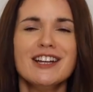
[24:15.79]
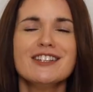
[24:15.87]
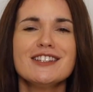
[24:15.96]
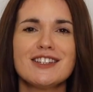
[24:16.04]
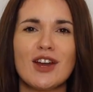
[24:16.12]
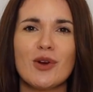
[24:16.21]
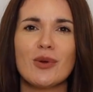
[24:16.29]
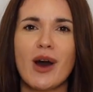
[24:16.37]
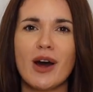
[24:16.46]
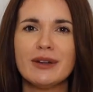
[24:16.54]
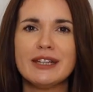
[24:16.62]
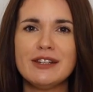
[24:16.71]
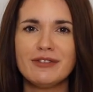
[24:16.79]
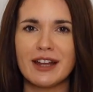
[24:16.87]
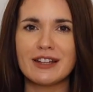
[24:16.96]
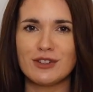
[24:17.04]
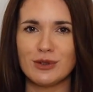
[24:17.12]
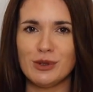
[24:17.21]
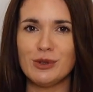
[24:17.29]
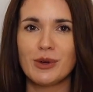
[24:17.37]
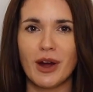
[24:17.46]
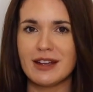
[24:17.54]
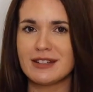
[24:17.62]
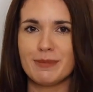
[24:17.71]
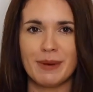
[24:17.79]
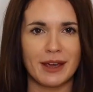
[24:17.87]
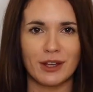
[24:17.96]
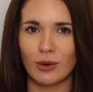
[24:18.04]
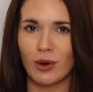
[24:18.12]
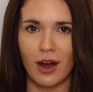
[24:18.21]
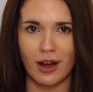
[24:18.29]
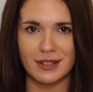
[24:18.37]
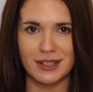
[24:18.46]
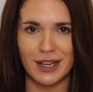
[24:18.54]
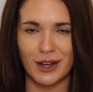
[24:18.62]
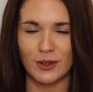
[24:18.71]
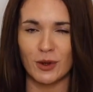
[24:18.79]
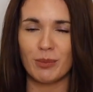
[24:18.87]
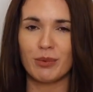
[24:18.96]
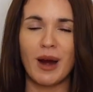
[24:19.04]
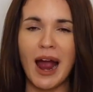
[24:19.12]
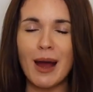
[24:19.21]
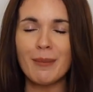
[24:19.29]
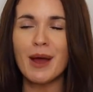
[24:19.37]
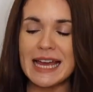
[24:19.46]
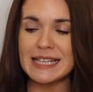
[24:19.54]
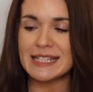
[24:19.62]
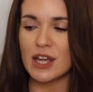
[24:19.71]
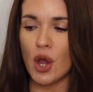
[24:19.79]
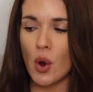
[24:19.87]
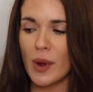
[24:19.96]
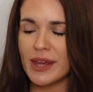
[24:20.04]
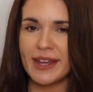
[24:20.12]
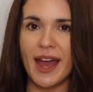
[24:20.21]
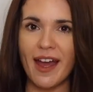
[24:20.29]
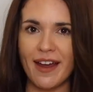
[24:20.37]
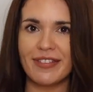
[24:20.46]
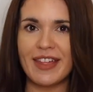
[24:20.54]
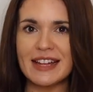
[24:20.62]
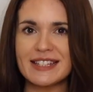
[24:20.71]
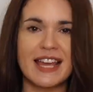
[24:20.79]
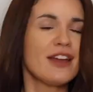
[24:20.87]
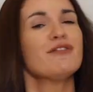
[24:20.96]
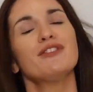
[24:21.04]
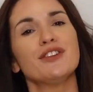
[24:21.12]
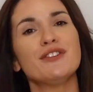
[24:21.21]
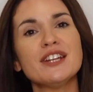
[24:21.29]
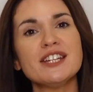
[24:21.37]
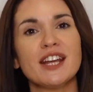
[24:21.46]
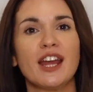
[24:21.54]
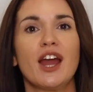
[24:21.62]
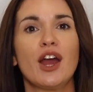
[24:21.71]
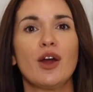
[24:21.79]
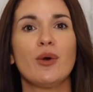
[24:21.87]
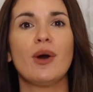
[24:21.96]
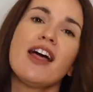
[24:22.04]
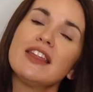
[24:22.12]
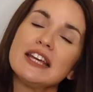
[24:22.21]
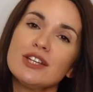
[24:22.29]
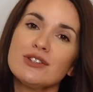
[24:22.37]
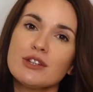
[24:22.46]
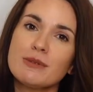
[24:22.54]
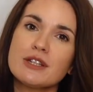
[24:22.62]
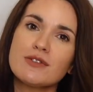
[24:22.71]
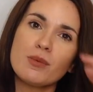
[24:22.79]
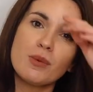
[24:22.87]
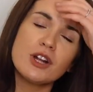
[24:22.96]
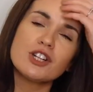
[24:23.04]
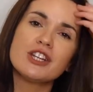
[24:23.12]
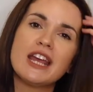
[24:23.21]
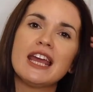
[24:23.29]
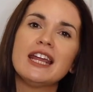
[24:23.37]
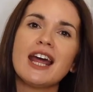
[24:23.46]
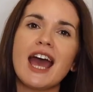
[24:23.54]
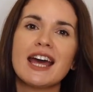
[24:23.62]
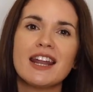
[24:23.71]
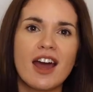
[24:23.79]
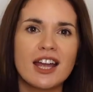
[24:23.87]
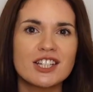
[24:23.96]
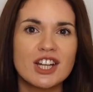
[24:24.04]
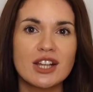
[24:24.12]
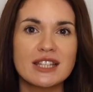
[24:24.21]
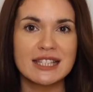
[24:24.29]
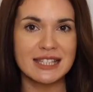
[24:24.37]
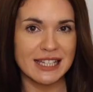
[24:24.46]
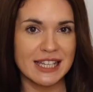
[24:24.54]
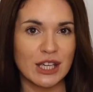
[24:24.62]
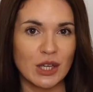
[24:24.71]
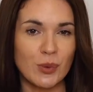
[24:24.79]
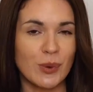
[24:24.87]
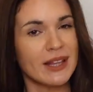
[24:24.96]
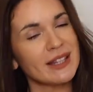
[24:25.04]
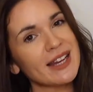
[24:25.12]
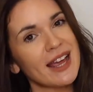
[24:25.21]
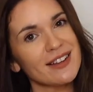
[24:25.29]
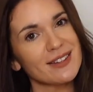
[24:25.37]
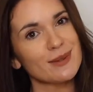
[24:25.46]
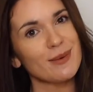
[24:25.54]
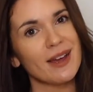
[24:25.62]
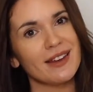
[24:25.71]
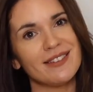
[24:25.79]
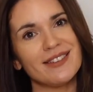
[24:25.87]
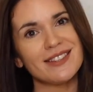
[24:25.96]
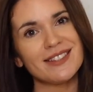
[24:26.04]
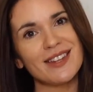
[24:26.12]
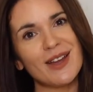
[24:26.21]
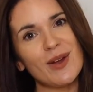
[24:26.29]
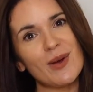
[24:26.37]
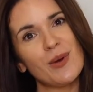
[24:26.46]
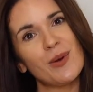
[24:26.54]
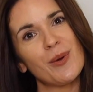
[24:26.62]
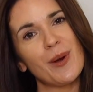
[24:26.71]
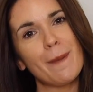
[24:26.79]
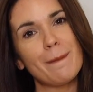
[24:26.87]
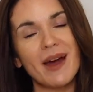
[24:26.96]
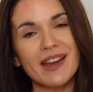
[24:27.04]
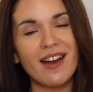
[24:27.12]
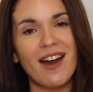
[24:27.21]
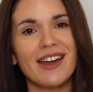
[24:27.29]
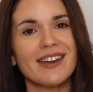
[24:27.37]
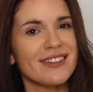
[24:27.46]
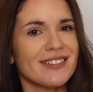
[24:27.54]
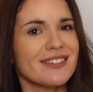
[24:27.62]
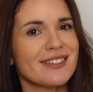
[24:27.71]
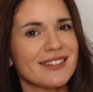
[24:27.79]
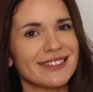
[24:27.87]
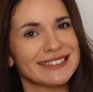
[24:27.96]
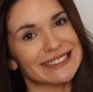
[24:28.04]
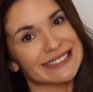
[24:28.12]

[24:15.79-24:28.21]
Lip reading: So I'll leave that to you guys to pick your car seat and your pram. So yeah, that's it for the video. Thank you so much for watching, and I shall see you in the next one. So bye guys.